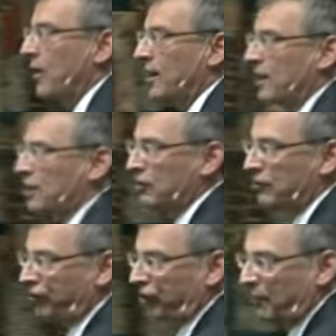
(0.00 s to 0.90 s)
what did he
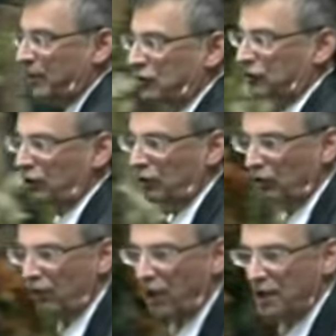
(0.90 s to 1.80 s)
use? Some
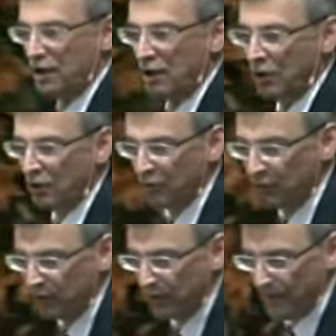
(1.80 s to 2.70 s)
internal
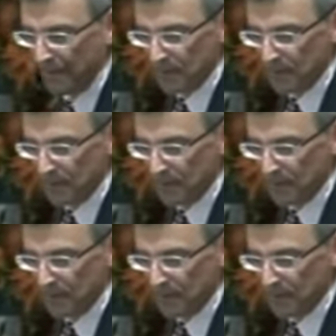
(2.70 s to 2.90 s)
unknown,